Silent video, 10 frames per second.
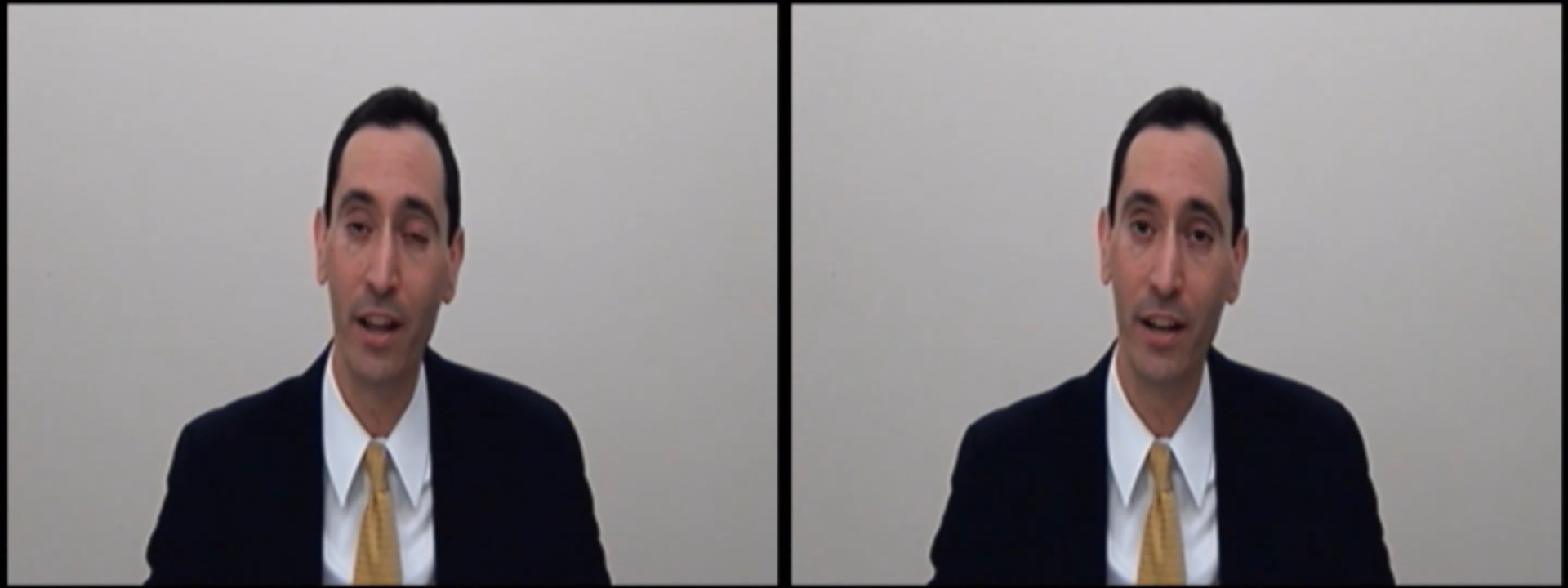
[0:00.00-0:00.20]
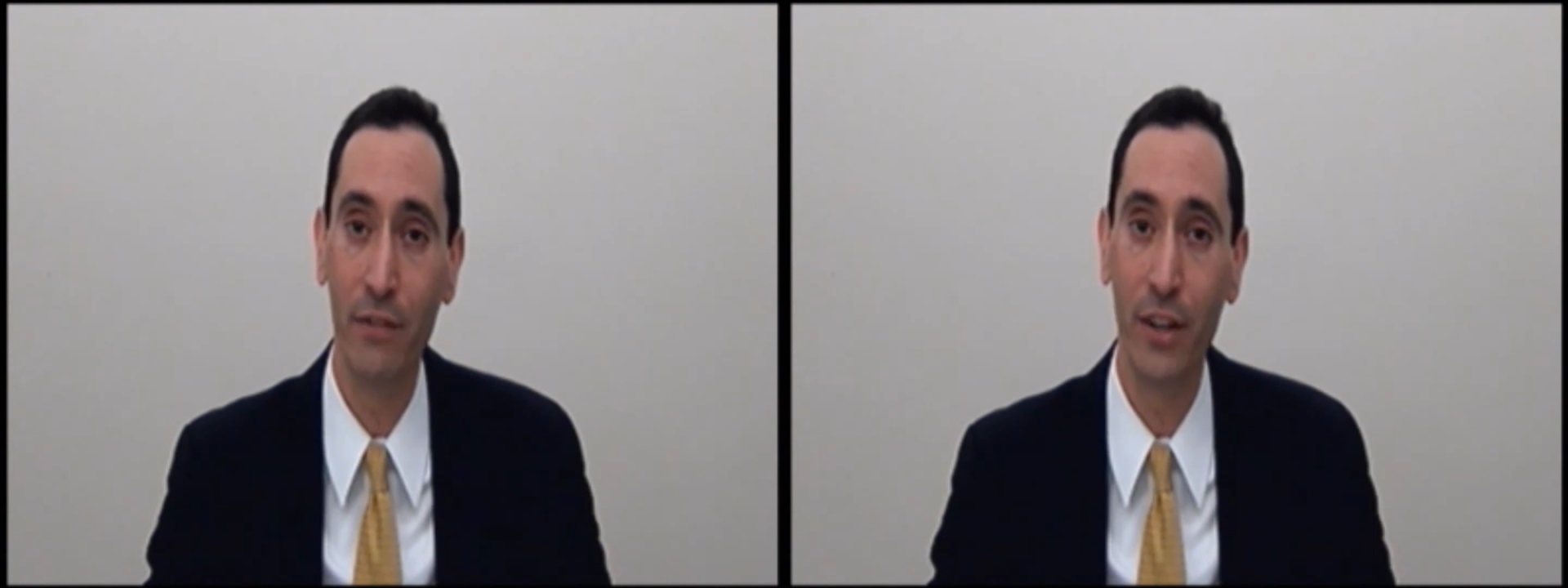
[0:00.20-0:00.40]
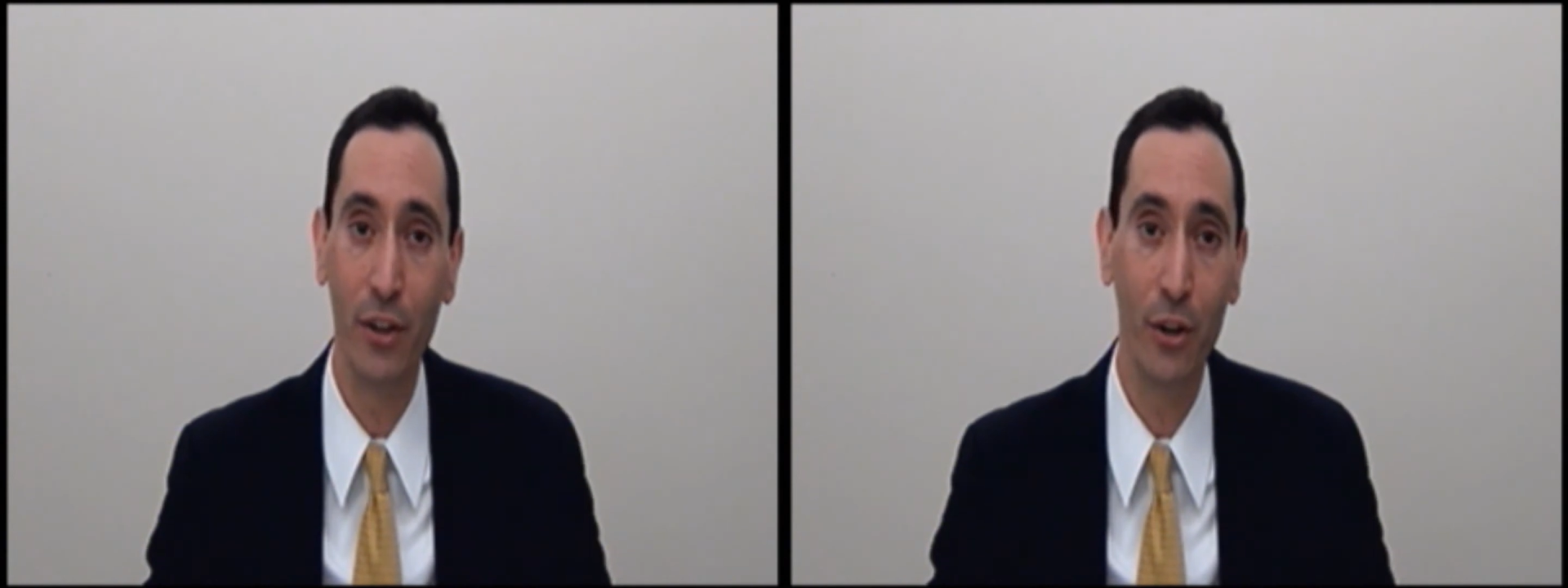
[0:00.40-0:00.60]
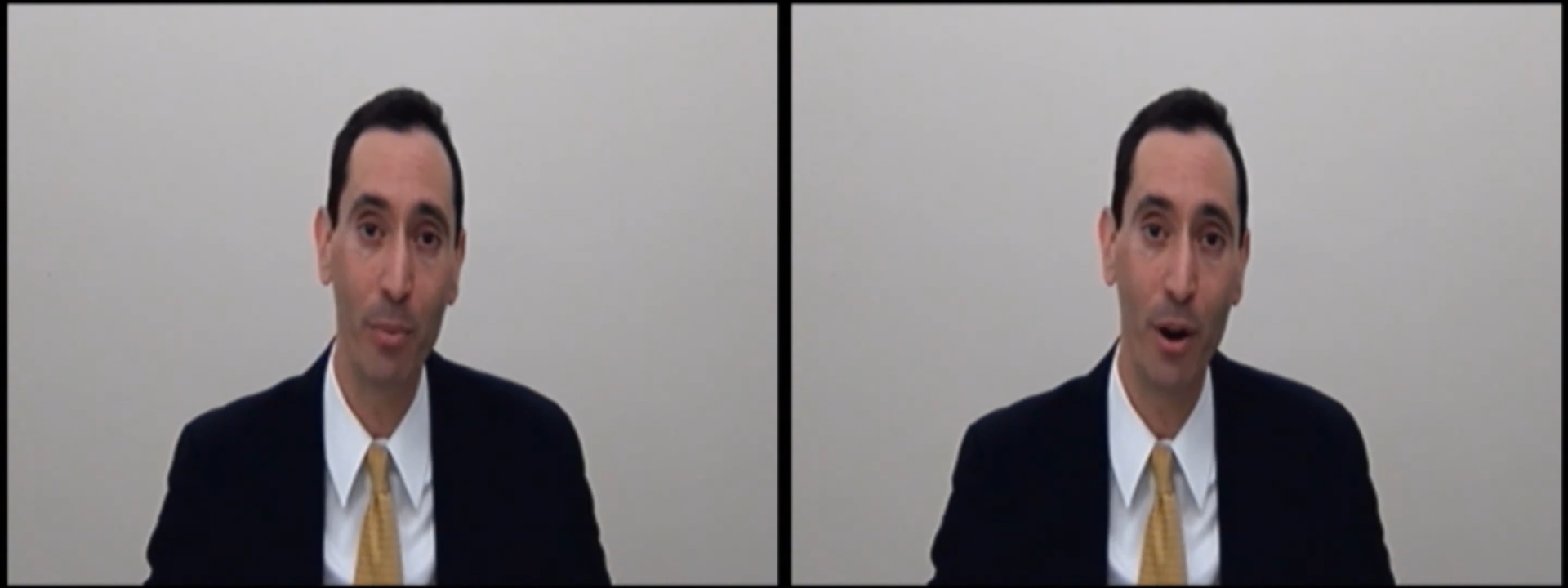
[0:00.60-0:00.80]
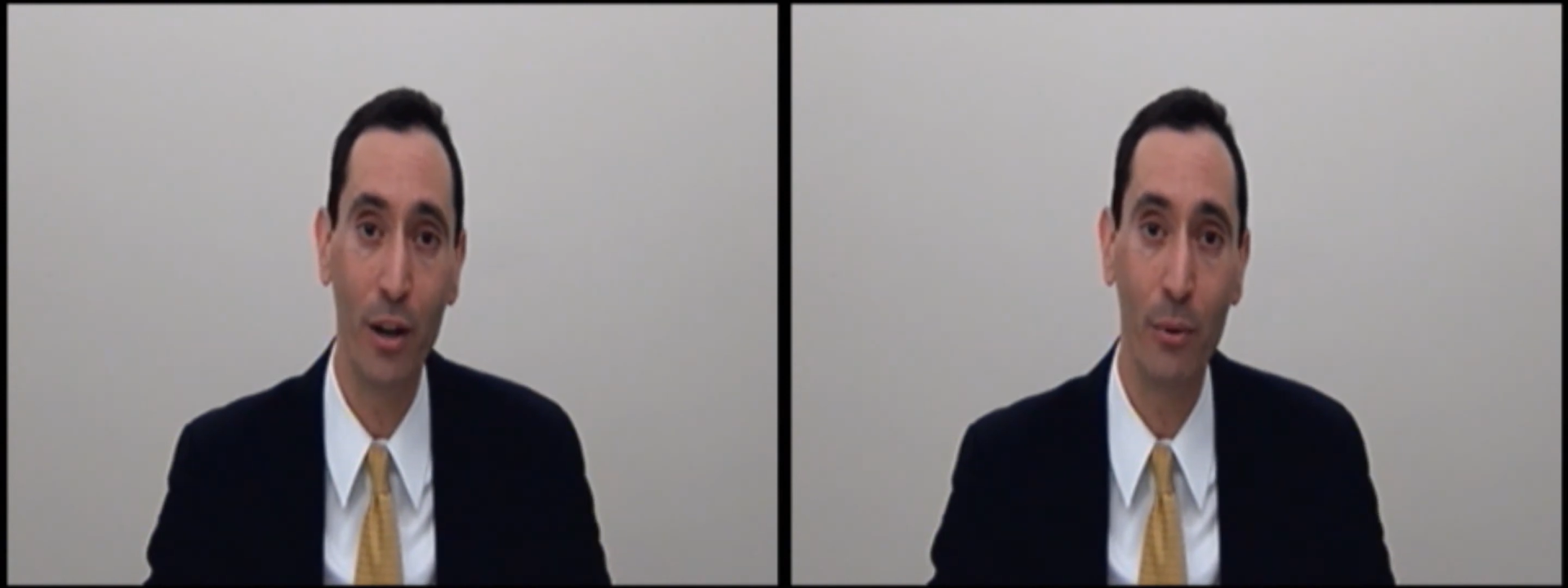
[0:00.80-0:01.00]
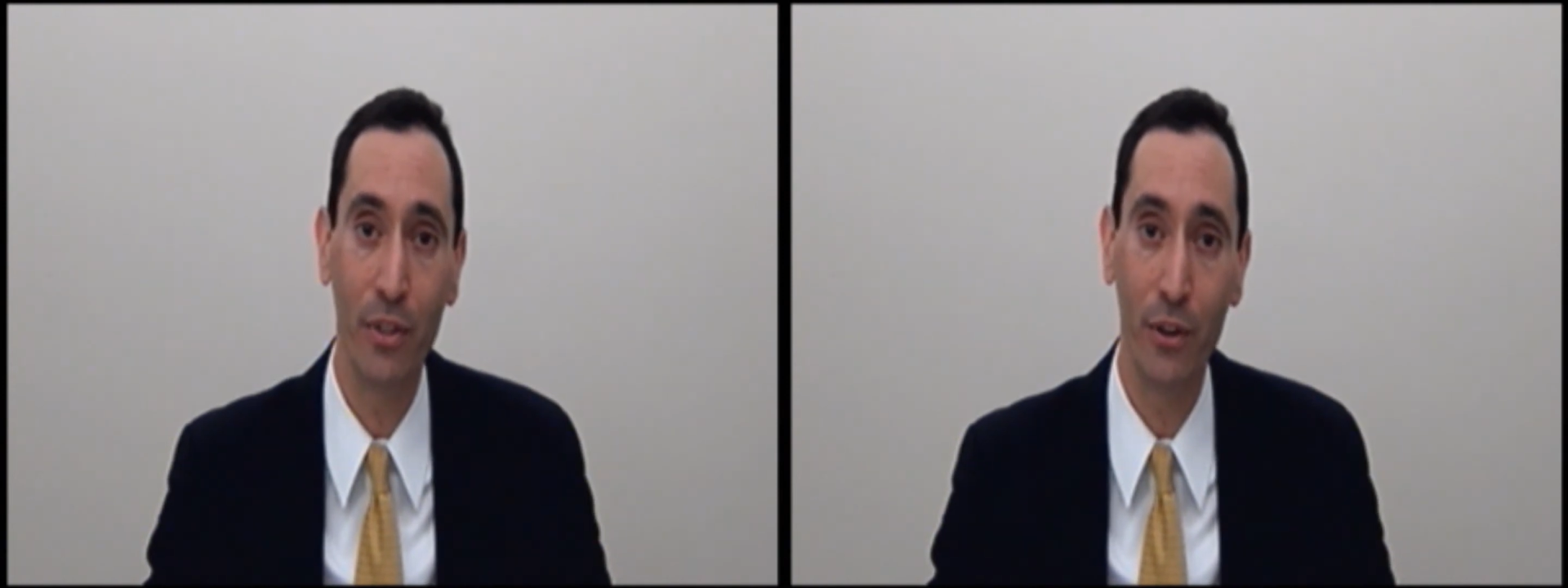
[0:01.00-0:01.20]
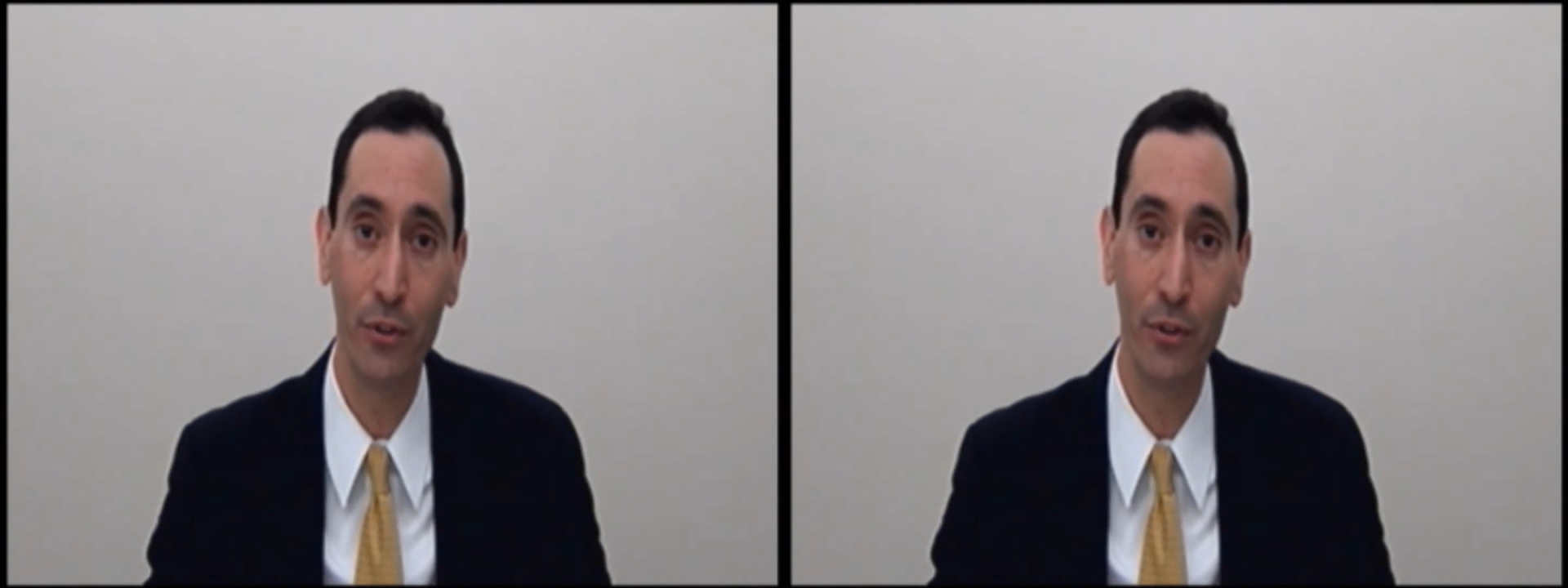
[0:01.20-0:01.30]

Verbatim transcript: an evening dinner party with